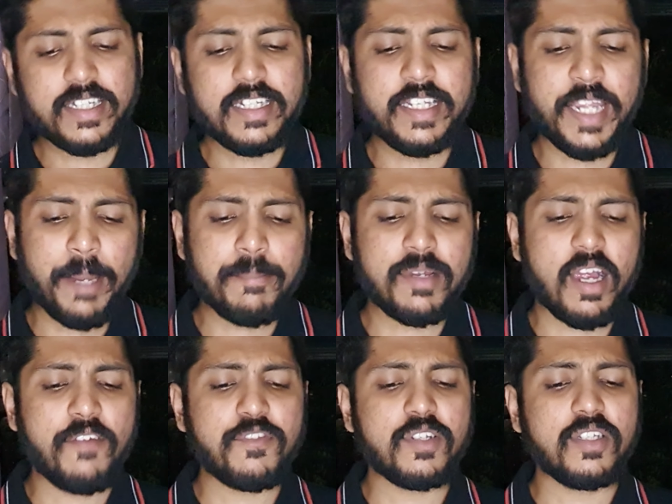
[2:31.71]
named
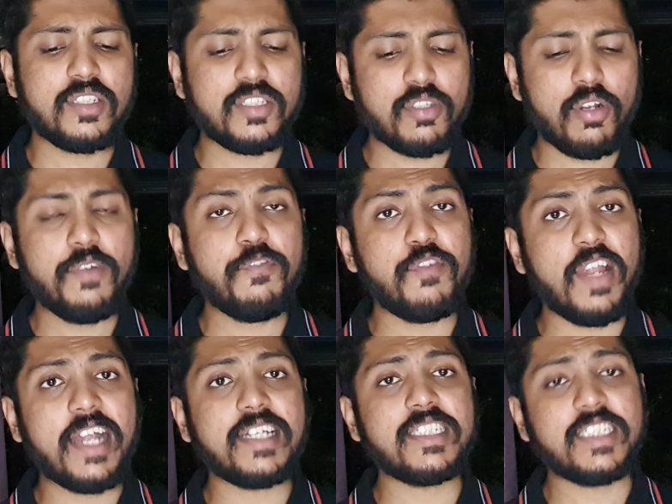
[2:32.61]
after the salt flat